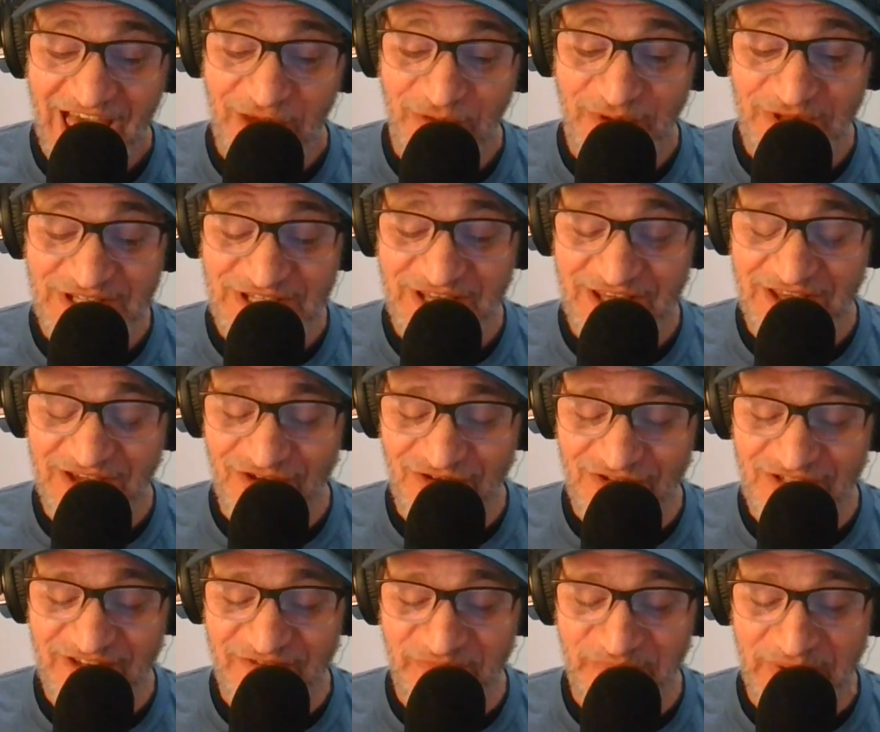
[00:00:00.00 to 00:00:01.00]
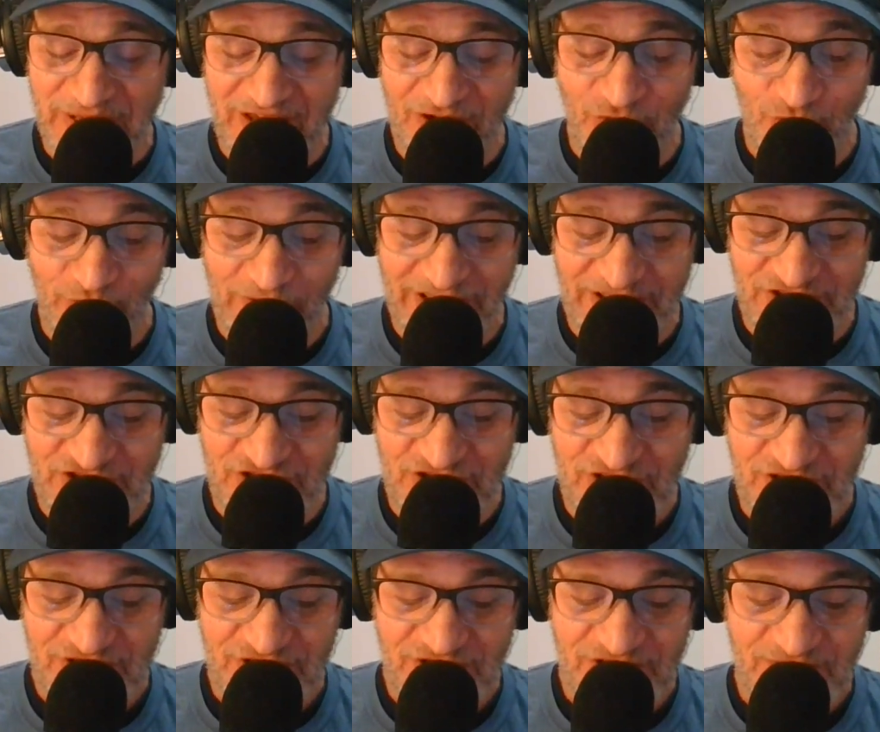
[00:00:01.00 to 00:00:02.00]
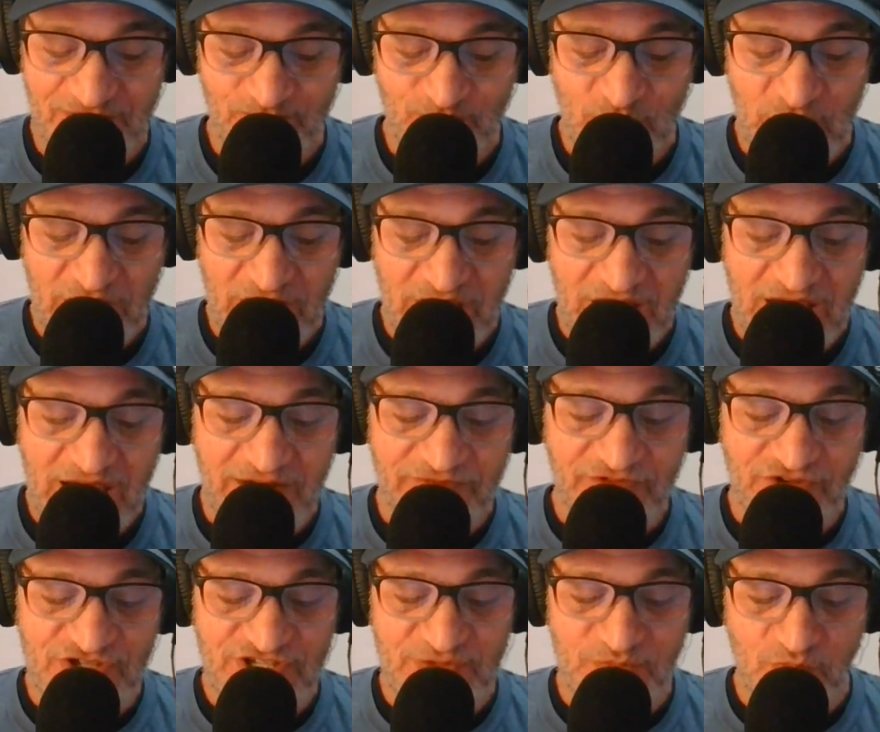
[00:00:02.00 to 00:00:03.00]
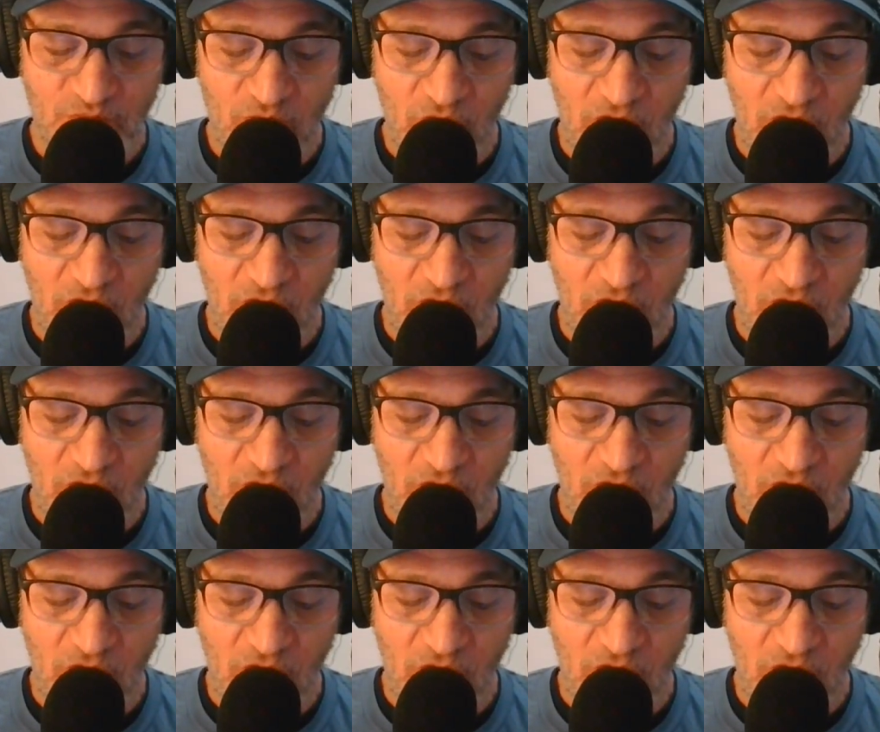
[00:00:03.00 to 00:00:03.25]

and was accused of being a witch. After some